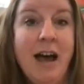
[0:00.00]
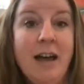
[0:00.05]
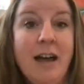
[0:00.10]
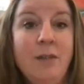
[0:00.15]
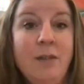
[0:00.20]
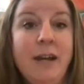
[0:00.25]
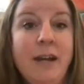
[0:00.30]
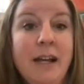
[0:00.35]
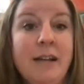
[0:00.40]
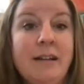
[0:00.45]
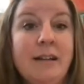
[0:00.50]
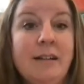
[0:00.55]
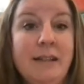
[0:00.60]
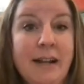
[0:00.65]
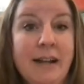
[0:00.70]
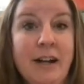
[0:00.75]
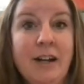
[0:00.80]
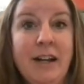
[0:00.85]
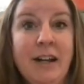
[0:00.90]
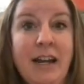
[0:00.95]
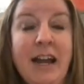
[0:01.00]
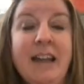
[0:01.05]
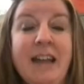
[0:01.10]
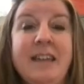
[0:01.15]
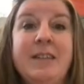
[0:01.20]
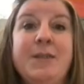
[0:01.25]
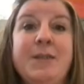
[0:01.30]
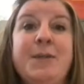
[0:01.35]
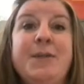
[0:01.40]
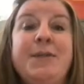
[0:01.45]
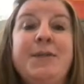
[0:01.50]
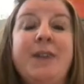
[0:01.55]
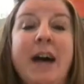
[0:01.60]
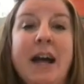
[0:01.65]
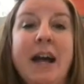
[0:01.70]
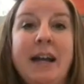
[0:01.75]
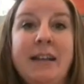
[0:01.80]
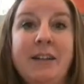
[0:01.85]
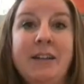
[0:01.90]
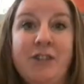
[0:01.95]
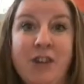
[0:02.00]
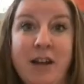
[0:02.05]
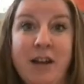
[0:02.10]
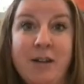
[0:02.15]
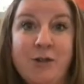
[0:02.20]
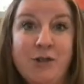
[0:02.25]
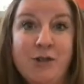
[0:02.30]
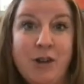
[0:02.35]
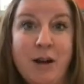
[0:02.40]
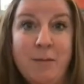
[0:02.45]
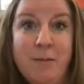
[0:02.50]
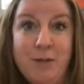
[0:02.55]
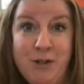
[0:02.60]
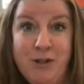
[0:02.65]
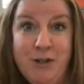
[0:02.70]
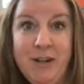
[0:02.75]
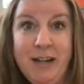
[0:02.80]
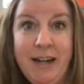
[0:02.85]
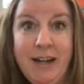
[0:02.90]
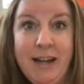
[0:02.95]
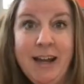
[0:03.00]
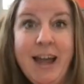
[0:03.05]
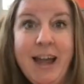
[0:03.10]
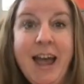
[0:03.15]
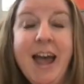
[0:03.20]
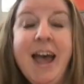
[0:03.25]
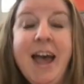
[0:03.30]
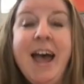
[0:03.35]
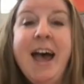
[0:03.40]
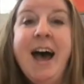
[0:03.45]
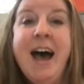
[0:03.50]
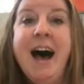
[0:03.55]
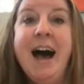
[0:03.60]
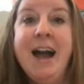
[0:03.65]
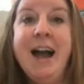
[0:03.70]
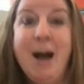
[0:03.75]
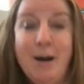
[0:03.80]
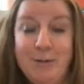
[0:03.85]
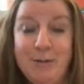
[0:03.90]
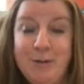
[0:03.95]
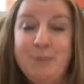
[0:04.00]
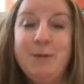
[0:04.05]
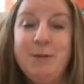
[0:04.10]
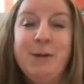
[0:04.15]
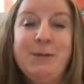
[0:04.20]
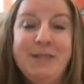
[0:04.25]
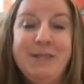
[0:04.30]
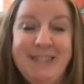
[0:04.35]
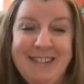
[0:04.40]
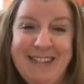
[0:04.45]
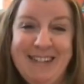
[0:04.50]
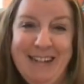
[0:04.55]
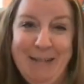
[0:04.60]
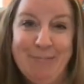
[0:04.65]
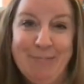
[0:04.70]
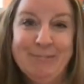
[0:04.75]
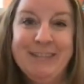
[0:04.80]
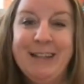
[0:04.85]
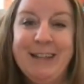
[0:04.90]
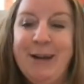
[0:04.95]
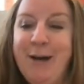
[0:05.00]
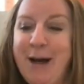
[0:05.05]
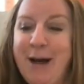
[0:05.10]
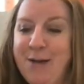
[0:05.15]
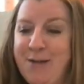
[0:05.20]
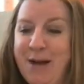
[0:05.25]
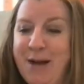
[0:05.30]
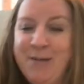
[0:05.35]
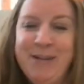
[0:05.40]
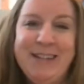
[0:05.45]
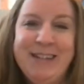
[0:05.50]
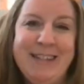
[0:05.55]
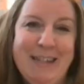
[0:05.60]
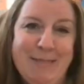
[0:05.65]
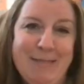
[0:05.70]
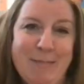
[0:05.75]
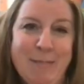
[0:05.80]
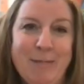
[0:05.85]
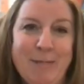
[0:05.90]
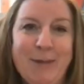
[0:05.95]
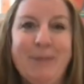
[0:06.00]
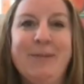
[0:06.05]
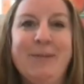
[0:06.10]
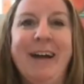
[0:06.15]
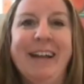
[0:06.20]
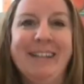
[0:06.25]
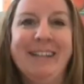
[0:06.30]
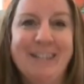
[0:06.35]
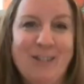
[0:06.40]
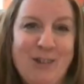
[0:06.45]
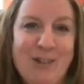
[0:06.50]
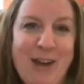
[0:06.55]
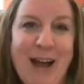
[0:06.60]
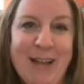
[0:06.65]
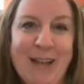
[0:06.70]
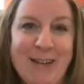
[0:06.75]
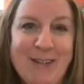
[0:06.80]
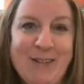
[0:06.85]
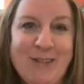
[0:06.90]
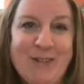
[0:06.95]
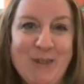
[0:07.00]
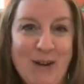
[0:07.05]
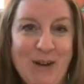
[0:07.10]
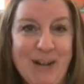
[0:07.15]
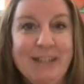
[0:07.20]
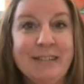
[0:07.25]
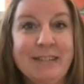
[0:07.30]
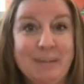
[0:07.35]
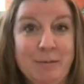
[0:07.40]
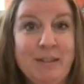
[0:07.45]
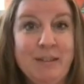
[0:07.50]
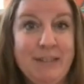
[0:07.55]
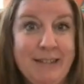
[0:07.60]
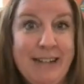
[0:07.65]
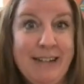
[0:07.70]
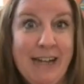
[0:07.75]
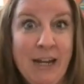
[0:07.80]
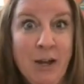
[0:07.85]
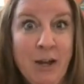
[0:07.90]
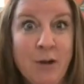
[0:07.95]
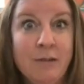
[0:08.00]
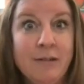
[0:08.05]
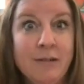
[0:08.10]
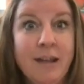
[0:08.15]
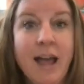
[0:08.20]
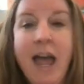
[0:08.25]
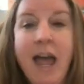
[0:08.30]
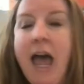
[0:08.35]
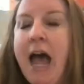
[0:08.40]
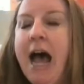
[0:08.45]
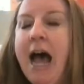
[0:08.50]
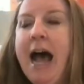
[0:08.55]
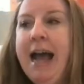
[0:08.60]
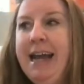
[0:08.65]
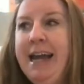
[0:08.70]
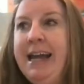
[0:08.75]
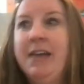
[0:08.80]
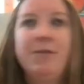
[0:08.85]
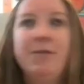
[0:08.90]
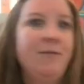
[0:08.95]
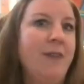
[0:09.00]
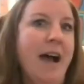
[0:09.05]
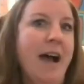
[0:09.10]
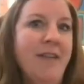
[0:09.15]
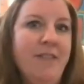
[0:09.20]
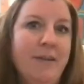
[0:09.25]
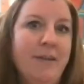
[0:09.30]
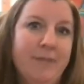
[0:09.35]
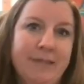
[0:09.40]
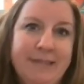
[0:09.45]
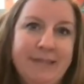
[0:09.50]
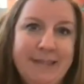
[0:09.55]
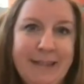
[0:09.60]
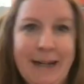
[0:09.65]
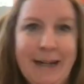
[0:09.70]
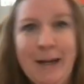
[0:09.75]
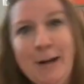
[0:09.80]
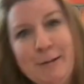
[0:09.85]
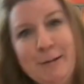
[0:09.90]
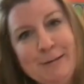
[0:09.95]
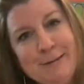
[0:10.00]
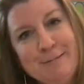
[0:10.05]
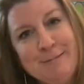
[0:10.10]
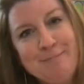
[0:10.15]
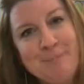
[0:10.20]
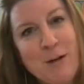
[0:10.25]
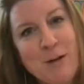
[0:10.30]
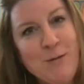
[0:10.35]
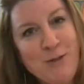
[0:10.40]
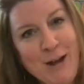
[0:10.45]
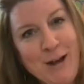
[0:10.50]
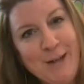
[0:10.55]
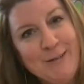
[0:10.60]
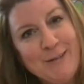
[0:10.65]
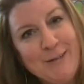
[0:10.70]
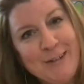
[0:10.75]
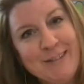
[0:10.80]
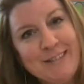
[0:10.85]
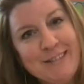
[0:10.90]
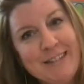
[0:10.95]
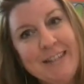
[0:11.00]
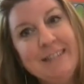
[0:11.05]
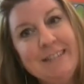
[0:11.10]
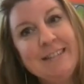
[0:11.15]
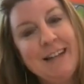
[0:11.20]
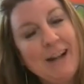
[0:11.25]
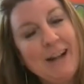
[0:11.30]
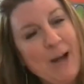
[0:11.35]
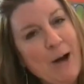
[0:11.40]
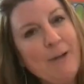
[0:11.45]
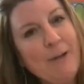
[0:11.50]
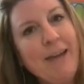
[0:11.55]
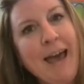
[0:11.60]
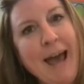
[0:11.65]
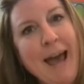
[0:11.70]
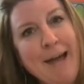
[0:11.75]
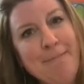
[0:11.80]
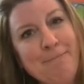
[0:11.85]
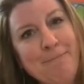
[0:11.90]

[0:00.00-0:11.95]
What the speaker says: do we get clarity and define the challenge or opportunity? I often work with teams, and I'll have every team member write the challenge on a sticky note. I get 5 different sticky notes of challenges. And it's like, okay,